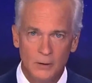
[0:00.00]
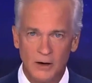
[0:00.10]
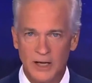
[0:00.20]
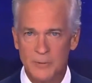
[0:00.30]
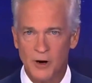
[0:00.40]

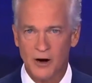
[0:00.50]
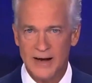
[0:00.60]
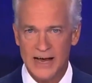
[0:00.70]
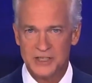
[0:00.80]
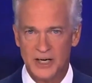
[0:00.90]
Well, Kim
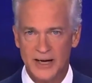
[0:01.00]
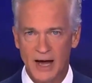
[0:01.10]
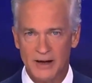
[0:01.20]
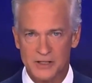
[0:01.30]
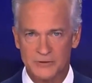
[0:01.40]
Kardashian
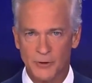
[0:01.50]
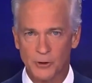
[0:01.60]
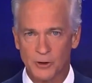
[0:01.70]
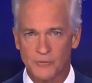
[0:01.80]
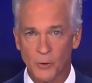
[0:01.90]
now has to
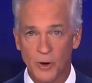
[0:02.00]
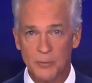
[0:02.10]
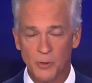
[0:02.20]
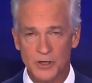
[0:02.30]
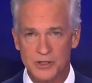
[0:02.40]
fork over
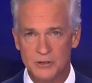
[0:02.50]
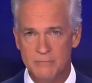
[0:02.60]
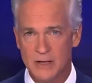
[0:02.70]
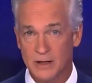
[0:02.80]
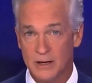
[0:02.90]

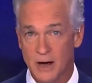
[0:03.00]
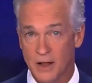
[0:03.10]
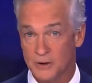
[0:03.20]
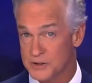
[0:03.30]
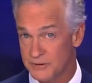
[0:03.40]
$1.2
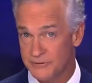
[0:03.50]
million